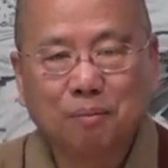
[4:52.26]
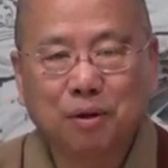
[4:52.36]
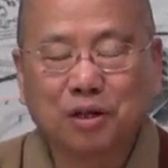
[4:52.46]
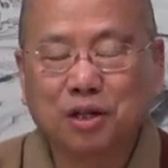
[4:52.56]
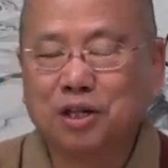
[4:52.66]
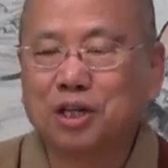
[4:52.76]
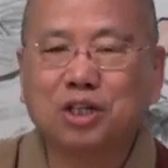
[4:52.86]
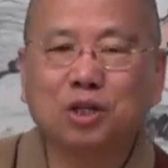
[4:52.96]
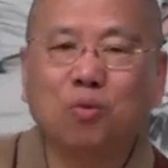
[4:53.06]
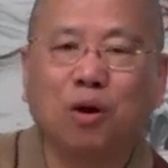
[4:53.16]
Because they're
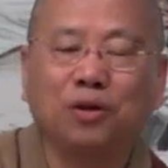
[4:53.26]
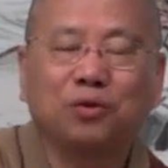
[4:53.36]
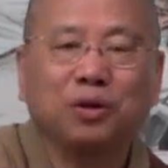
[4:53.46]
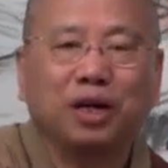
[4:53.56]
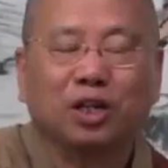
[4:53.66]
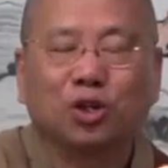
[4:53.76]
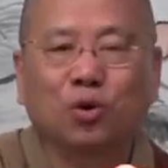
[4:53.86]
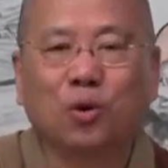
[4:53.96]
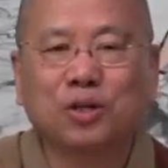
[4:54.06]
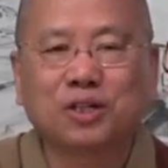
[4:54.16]
still wandering at the
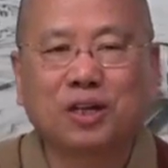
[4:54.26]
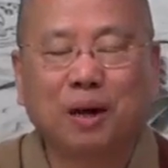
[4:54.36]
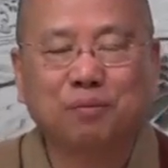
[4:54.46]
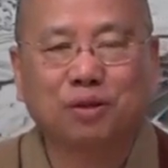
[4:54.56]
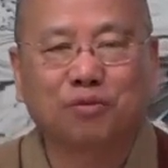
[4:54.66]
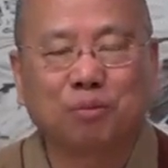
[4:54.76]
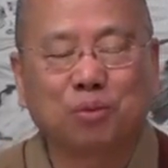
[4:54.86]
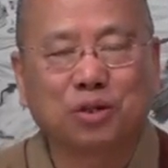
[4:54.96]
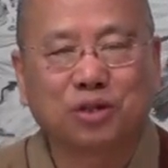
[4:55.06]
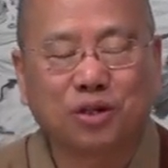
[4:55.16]
doorsteps of the
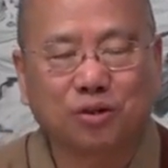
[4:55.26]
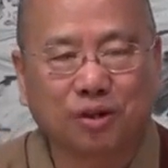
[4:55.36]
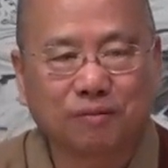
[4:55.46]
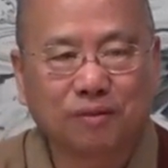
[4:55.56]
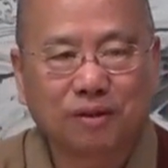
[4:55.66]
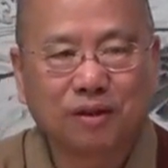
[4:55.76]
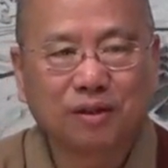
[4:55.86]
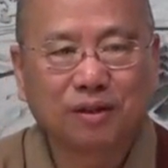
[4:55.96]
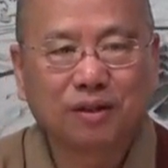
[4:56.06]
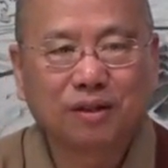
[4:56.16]
Buddhist teaching.
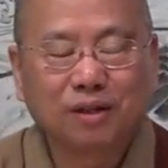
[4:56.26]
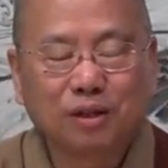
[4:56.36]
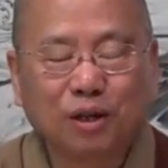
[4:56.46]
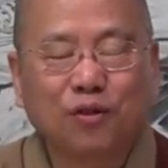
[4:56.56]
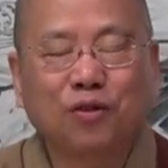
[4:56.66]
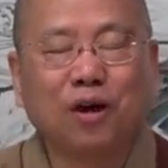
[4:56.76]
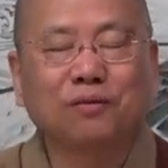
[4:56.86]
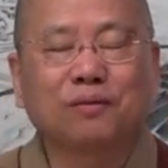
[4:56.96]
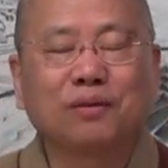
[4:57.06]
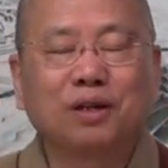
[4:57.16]
They
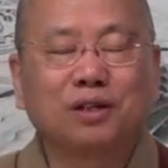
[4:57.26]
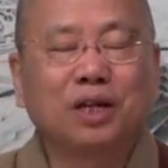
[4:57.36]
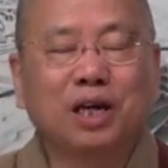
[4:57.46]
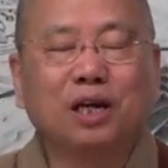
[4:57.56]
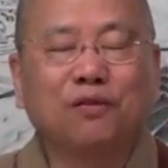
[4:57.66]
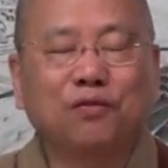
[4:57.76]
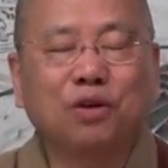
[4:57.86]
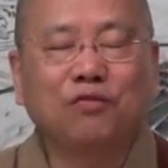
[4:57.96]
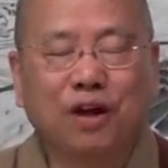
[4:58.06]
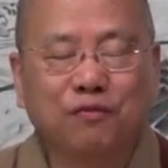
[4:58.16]
thought taking the
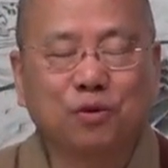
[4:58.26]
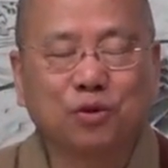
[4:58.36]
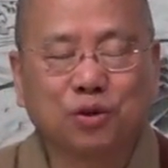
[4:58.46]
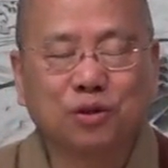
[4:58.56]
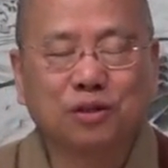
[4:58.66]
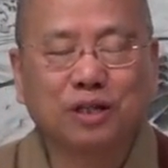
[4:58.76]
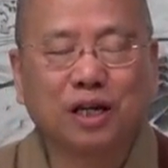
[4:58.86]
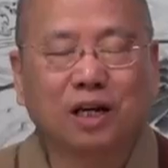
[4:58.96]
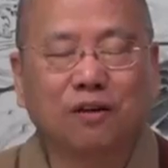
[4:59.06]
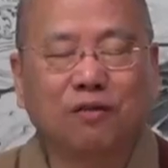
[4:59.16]
3 refuges,
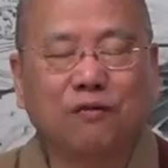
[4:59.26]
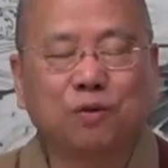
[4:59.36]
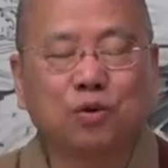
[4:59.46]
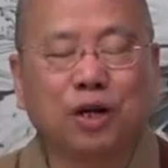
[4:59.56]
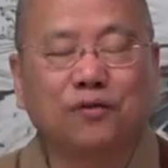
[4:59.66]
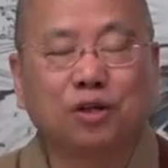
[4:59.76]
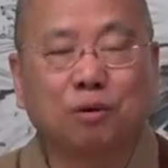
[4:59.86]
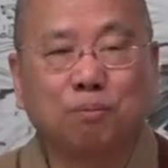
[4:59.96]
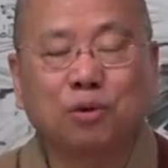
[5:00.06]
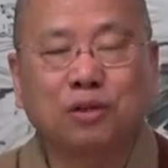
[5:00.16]
taking the refuge under
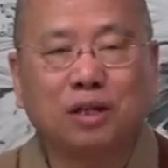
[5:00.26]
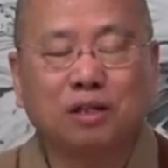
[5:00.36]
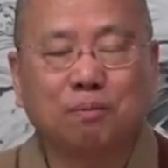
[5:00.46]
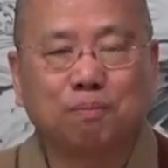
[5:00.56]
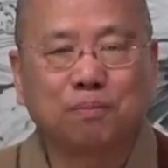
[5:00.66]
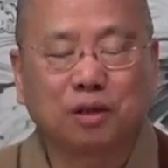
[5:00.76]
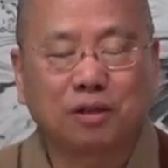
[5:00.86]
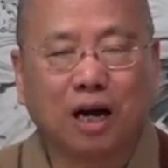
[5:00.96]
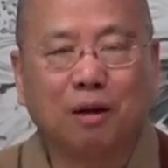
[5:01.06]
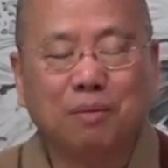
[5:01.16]
the Buddha, the
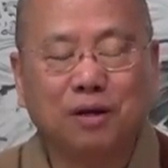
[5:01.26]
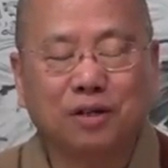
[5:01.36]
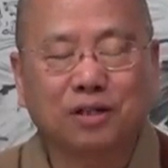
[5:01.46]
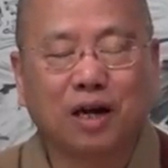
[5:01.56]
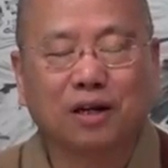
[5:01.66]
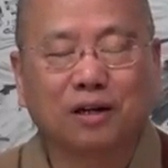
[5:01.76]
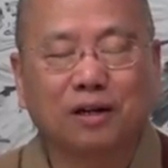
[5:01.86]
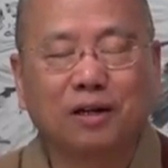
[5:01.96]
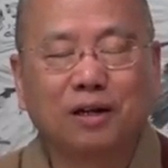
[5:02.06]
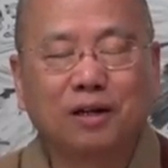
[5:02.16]
Dharma, and the
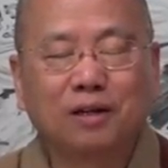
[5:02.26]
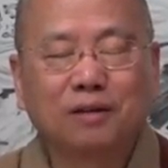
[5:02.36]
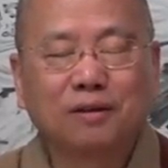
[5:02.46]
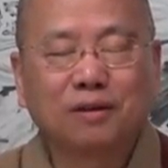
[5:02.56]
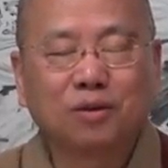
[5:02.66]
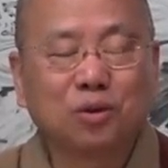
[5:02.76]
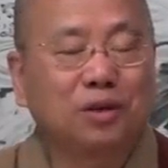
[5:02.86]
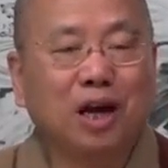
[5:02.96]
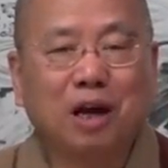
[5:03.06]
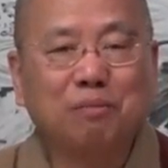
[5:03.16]
Sangha, To
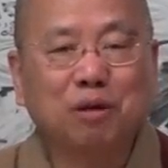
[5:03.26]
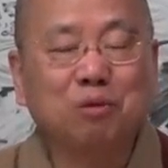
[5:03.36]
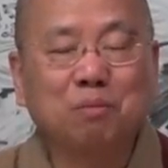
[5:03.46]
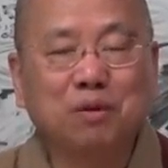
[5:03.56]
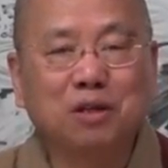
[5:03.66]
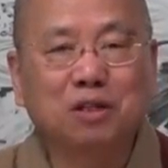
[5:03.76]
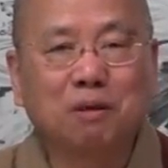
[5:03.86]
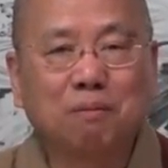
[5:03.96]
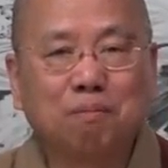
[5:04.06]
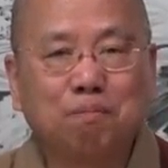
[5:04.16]
them, it means